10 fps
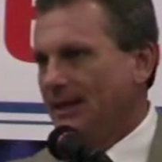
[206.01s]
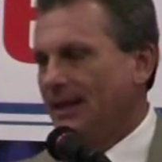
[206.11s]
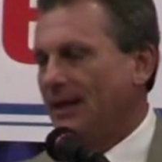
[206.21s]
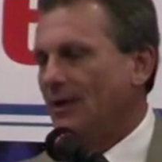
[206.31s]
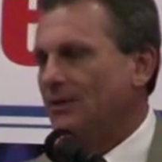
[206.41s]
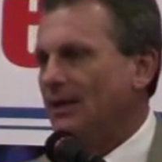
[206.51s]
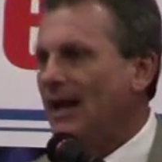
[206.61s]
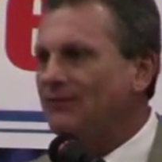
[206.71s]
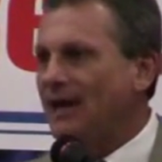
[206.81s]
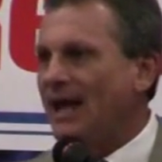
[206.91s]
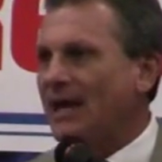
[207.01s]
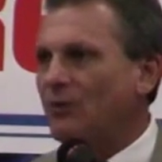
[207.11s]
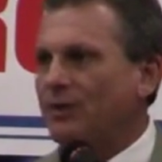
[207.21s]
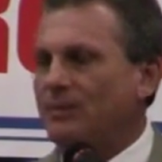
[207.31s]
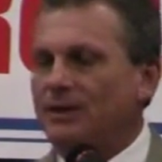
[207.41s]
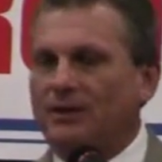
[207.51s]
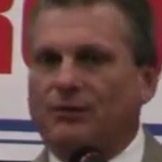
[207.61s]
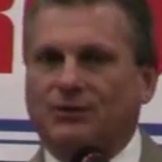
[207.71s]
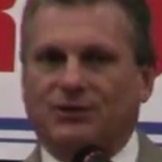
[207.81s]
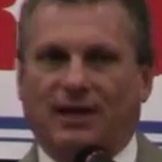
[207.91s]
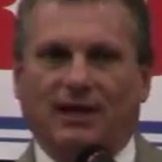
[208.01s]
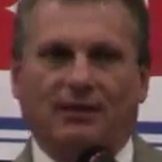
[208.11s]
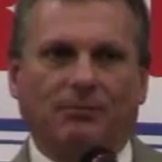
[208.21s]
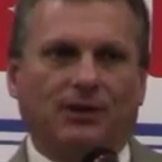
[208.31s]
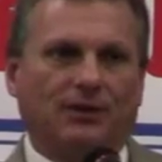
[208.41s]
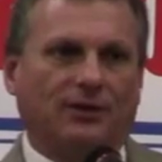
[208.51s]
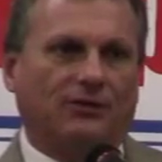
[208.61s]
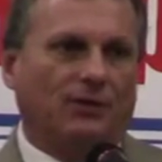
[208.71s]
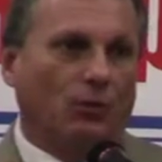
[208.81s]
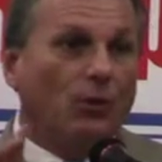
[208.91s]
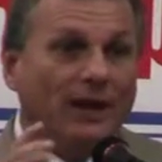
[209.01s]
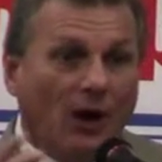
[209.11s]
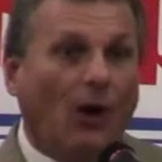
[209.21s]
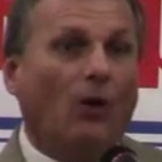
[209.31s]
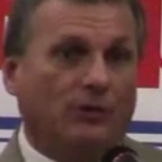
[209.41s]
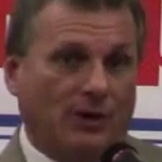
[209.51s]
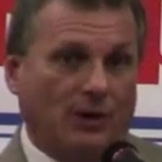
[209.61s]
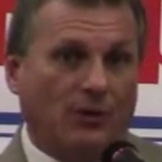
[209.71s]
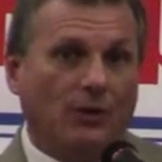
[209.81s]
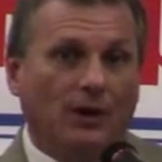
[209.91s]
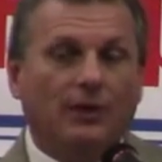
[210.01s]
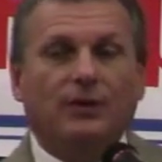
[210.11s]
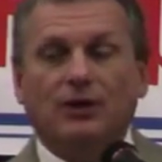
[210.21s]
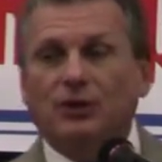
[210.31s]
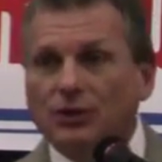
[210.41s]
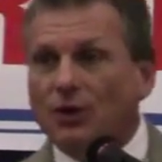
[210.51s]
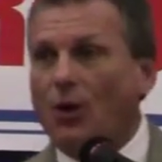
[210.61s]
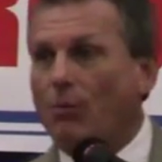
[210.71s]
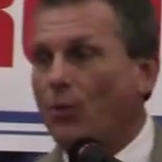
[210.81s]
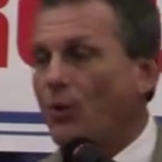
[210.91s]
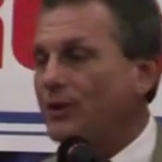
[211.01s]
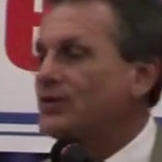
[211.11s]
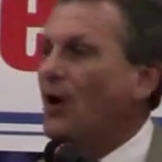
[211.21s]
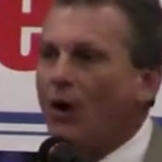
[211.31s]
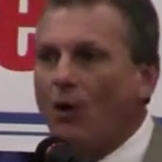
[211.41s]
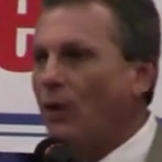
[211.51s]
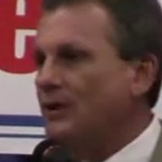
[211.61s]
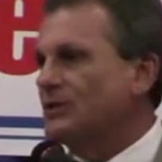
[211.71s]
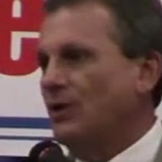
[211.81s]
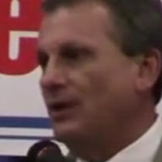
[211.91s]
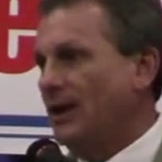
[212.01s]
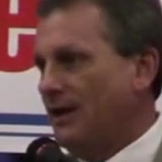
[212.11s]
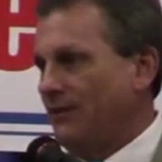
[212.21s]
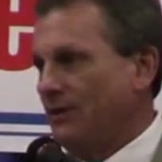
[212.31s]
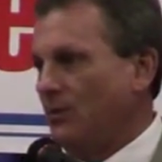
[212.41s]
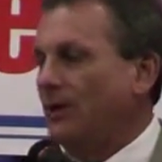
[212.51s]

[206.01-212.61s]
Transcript: Now, you have to hang with me here for a second because we all know that good old boys always go to heaven.